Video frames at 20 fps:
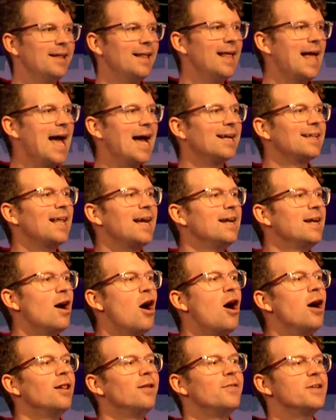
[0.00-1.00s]
act like
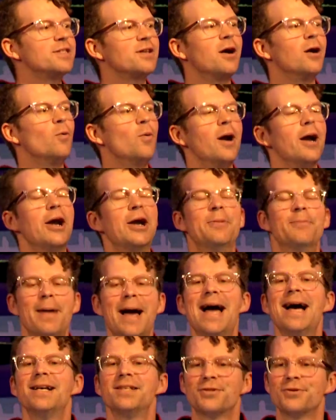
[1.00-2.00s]
all of us aren't wearing
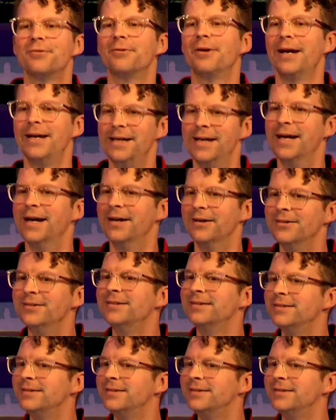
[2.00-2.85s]
masks right now.